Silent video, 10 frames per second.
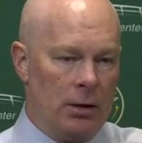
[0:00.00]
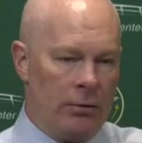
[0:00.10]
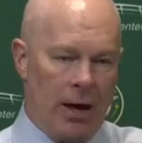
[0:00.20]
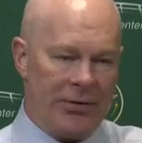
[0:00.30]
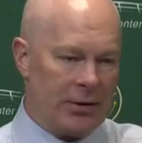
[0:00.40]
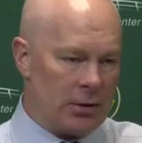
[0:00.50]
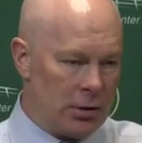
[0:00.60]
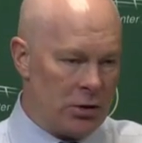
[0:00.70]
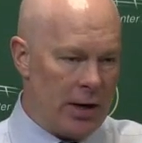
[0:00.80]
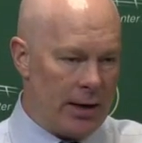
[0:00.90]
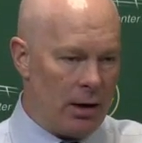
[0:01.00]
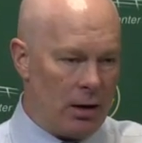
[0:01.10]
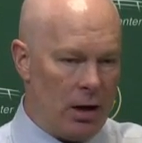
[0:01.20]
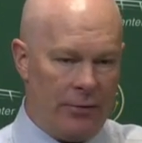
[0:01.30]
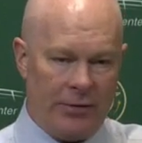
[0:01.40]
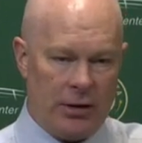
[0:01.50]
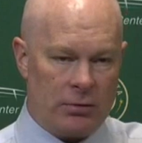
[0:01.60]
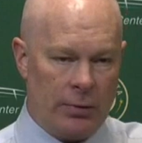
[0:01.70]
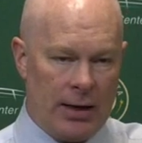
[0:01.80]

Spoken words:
nothing's going to shake our confidence.